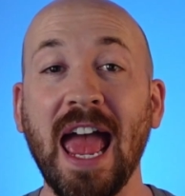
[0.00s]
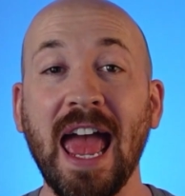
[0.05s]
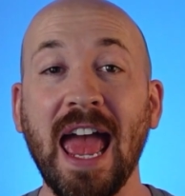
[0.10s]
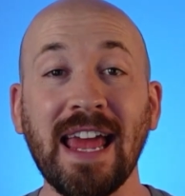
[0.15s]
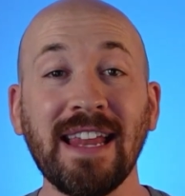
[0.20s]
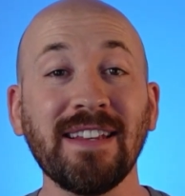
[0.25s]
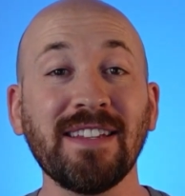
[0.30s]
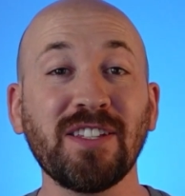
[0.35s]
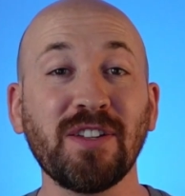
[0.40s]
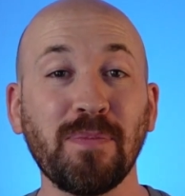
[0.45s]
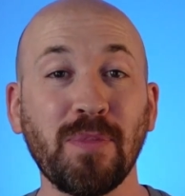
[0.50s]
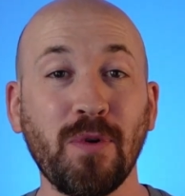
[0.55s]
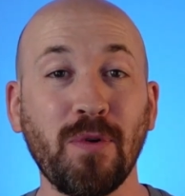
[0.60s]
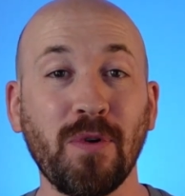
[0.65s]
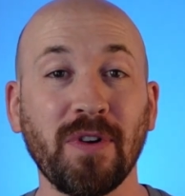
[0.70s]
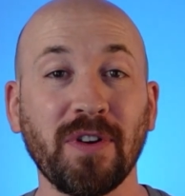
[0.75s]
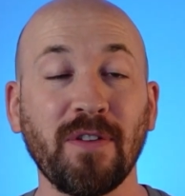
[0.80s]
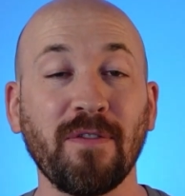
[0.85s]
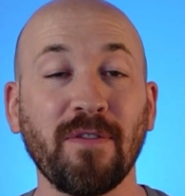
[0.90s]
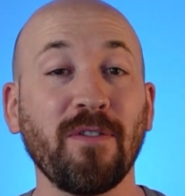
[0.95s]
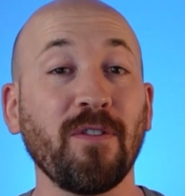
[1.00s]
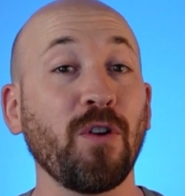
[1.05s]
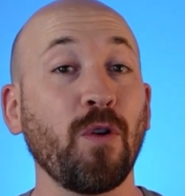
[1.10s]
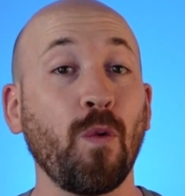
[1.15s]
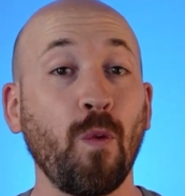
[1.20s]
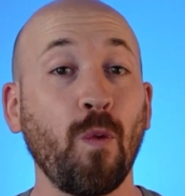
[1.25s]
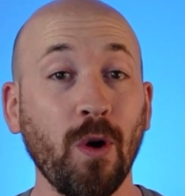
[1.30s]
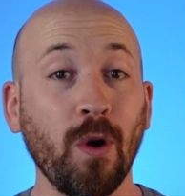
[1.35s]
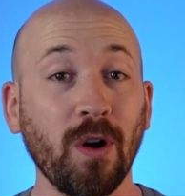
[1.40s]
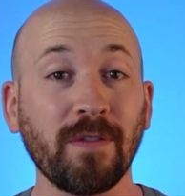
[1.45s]
end support for
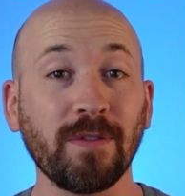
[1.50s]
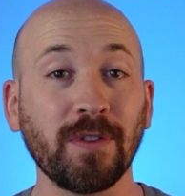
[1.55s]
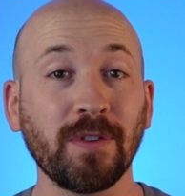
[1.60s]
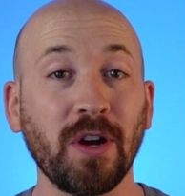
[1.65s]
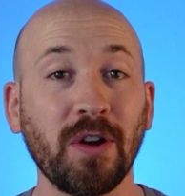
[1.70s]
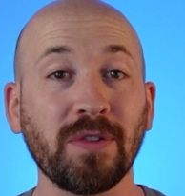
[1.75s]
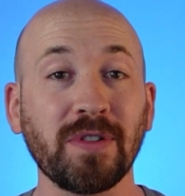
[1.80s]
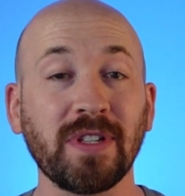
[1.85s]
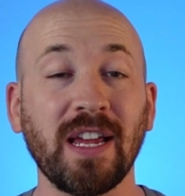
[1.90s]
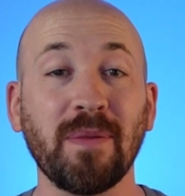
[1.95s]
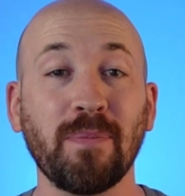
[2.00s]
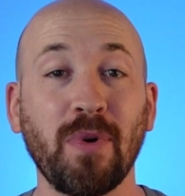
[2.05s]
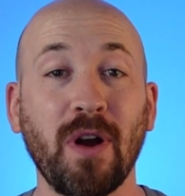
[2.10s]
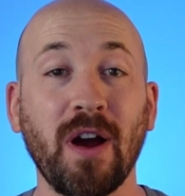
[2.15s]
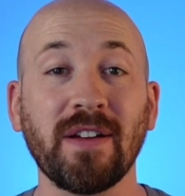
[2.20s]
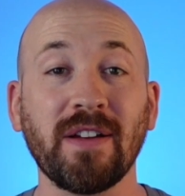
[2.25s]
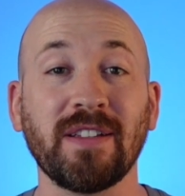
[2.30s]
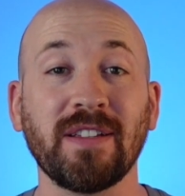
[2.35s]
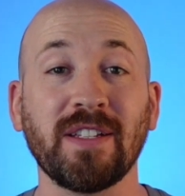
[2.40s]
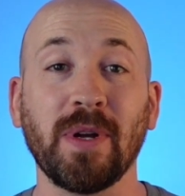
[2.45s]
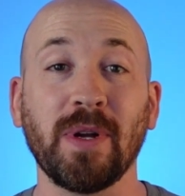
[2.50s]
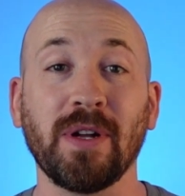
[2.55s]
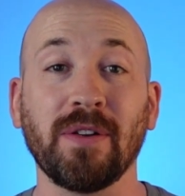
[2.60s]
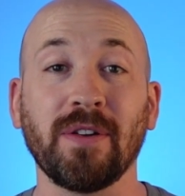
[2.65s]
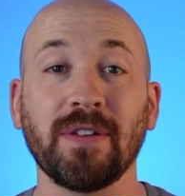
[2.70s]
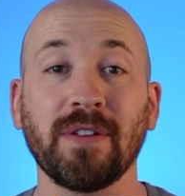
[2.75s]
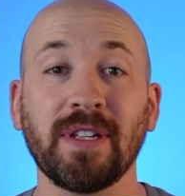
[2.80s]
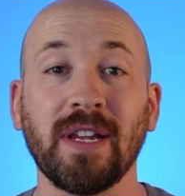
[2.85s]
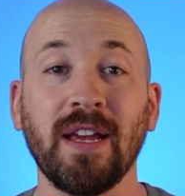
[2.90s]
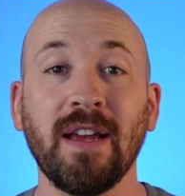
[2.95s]
workflows and process
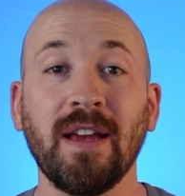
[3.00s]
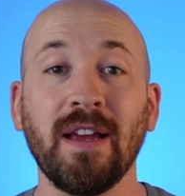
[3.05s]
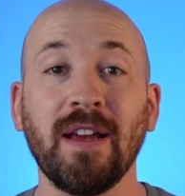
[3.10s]
builders.